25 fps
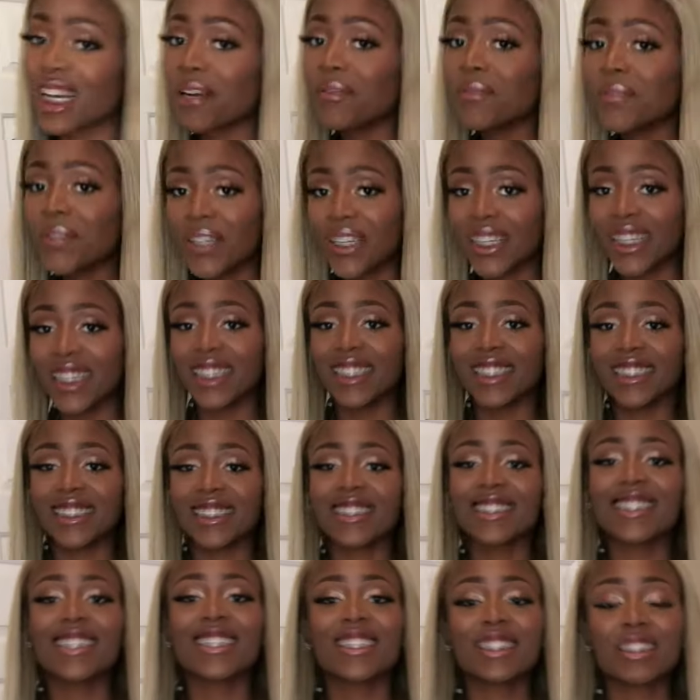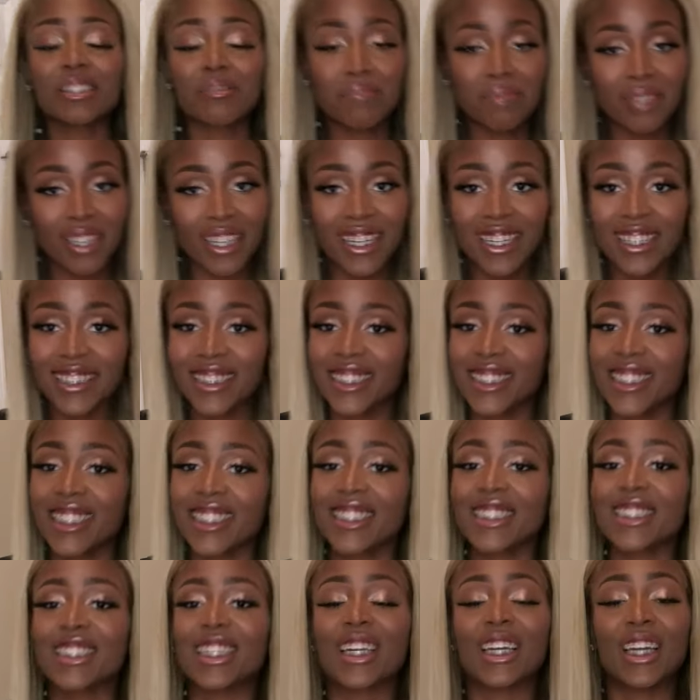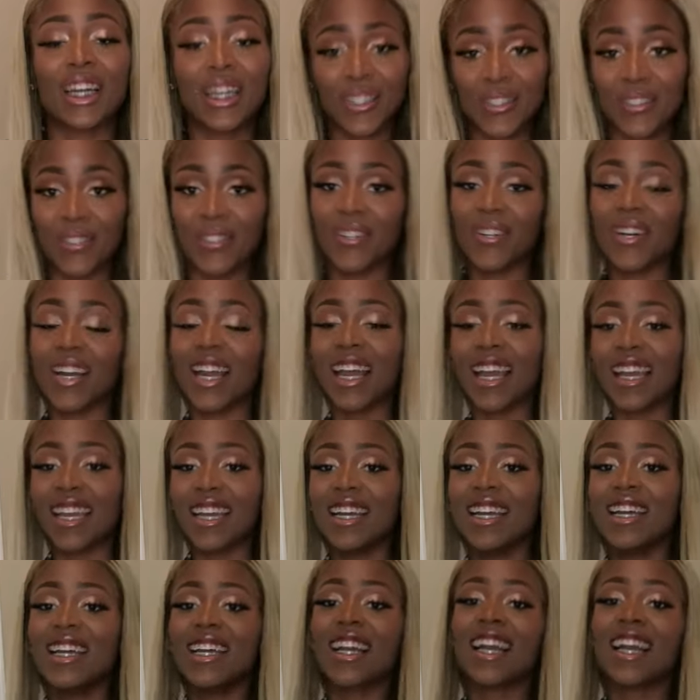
Come on. Shein is the plug. Shein is the go. Okay?